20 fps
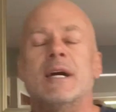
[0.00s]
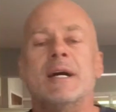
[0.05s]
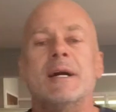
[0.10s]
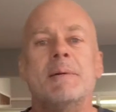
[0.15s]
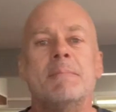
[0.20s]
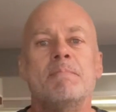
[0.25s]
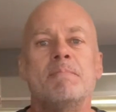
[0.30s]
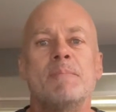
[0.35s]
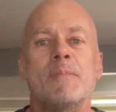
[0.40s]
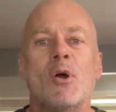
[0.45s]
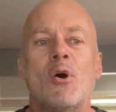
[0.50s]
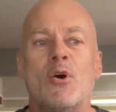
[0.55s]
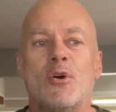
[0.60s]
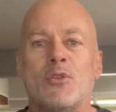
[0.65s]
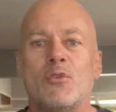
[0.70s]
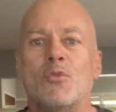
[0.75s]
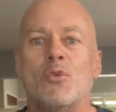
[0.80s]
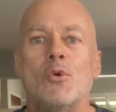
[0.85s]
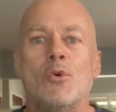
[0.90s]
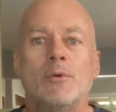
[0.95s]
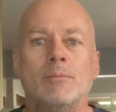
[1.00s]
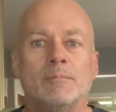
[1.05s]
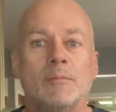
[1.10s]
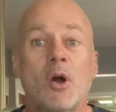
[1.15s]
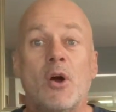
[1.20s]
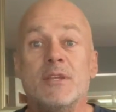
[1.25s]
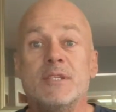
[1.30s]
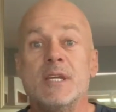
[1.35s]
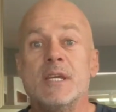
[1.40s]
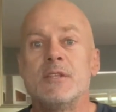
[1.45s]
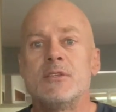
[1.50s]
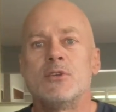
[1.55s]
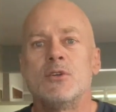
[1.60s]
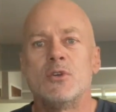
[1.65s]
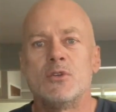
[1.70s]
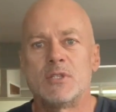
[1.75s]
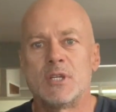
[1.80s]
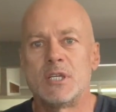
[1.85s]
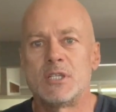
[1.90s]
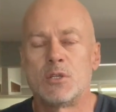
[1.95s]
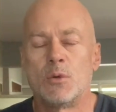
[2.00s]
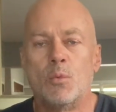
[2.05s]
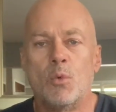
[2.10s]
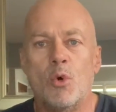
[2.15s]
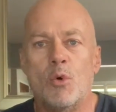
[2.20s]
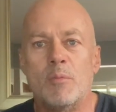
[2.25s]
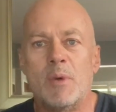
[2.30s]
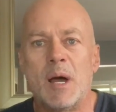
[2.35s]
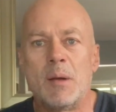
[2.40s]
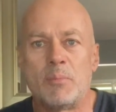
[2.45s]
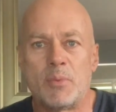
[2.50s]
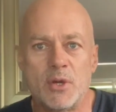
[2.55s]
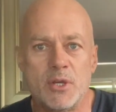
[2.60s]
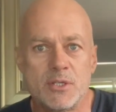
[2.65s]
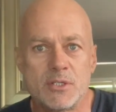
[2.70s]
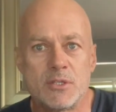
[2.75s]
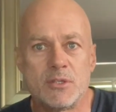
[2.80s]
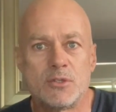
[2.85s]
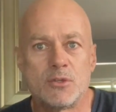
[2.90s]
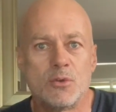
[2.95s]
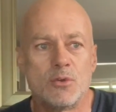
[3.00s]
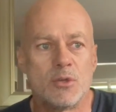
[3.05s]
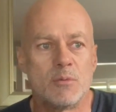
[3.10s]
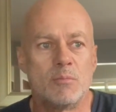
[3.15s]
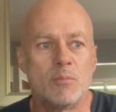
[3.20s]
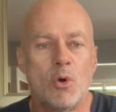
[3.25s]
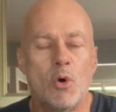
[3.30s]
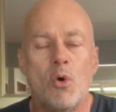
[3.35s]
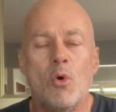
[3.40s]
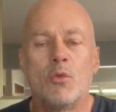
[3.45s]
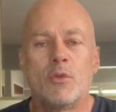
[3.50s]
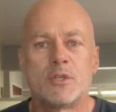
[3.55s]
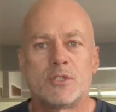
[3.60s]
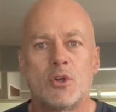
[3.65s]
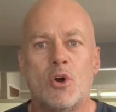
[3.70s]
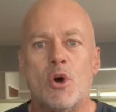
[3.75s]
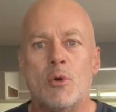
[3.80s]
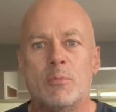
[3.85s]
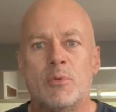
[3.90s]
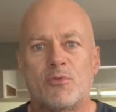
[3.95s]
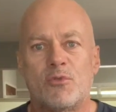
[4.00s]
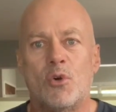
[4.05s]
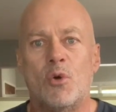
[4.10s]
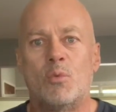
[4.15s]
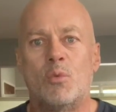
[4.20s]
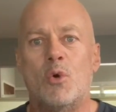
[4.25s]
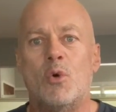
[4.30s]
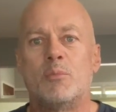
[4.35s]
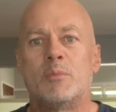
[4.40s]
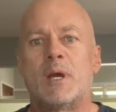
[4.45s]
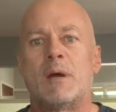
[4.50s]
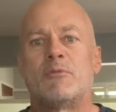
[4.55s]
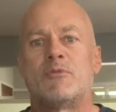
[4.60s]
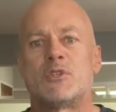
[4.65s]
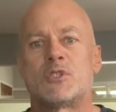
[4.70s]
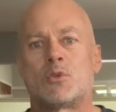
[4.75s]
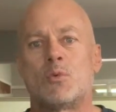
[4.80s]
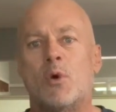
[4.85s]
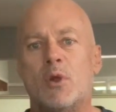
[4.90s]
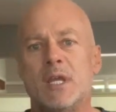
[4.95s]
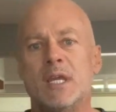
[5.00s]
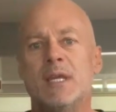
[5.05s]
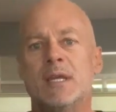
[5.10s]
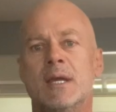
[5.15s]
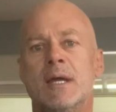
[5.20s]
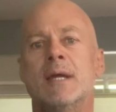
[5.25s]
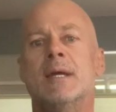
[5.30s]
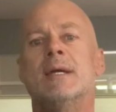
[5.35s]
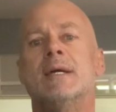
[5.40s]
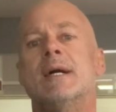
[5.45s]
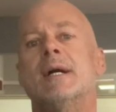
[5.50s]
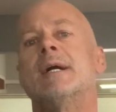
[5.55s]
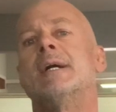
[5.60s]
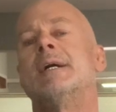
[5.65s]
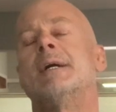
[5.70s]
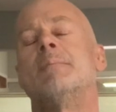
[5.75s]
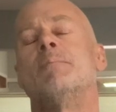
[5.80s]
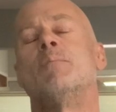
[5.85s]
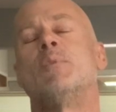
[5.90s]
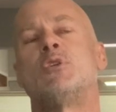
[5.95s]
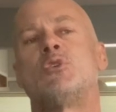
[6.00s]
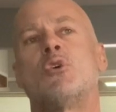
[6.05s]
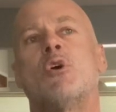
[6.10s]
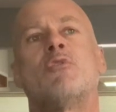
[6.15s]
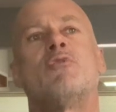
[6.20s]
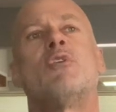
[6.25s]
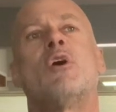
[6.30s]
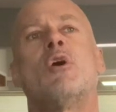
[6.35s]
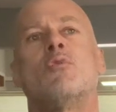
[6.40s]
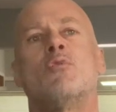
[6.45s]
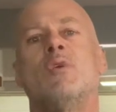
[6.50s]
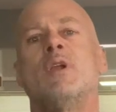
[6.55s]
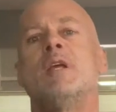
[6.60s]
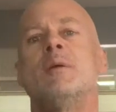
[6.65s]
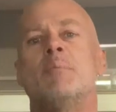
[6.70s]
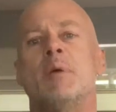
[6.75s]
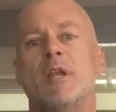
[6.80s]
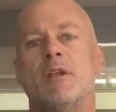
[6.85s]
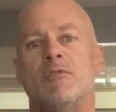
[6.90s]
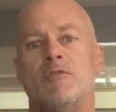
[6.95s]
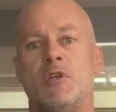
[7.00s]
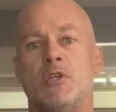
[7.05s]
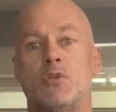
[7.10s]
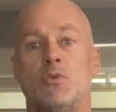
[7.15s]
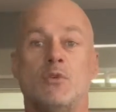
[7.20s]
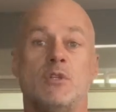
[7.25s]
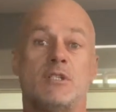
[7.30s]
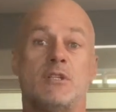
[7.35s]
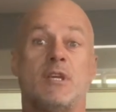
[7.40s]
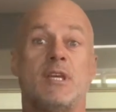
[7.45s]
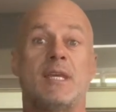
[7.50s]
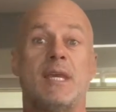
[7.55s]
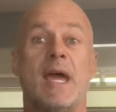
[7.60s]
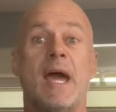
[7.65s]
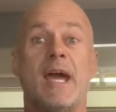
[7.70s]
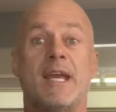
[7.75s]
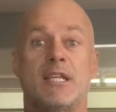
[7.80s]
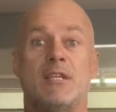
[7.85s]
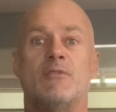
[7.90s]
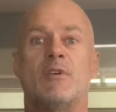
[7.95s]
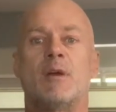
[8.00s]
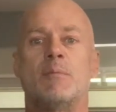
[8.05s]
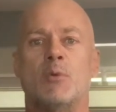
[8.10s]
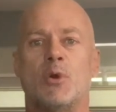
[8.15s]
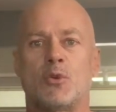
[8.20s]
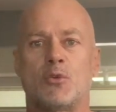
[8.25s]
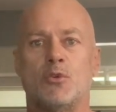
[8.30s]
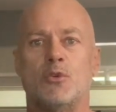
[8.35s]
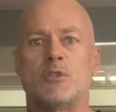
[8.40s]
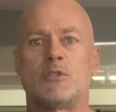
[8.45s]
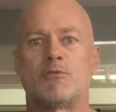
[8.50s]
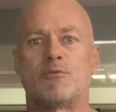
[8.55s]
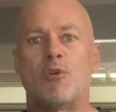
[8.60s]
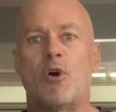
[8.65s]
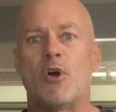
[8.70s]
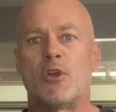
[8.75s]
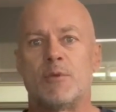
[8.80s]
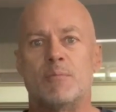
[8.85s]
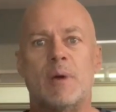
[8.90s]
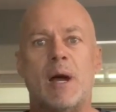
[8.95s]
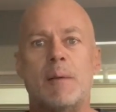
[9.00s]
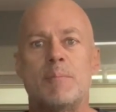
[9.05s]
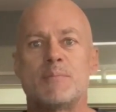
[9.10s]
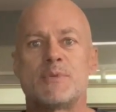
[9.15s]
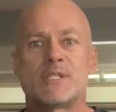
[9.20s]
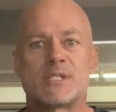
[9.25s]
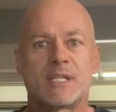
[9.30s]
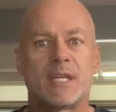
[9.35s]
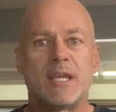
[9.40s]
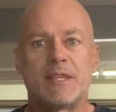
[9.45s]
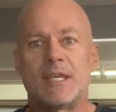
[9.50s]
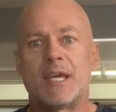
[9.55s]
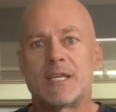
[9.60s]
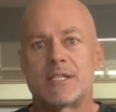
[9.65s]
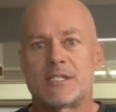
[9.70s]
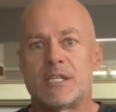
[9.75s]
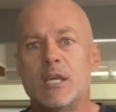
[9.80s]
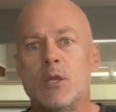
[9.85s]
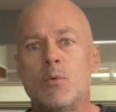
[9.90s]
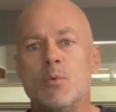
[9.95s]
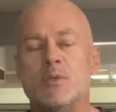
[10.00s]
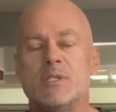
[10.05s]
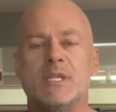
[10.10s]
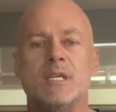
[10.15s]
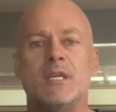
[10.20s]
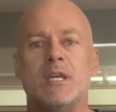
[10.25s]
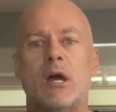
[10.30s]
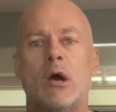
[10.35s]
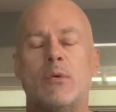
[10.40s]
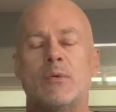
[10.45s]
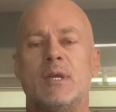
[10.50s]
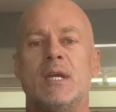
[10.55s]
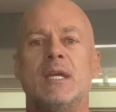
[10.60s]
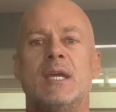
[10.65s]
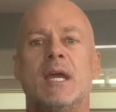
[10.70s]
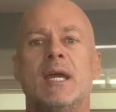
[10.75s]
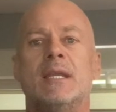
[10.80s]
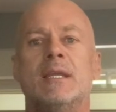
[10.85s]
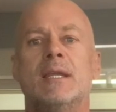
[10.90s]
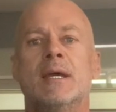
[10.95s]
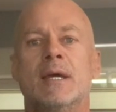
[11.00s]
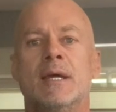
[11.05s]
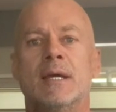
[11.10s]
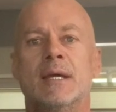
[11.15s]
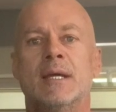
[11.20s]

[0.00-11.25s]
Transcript: either or. I tend to use these to warm up. I used to do them all the time before I warmed up for squatting, which I felt really beneficial. I used to activate my glutes, fire them up, get that sequencing going again,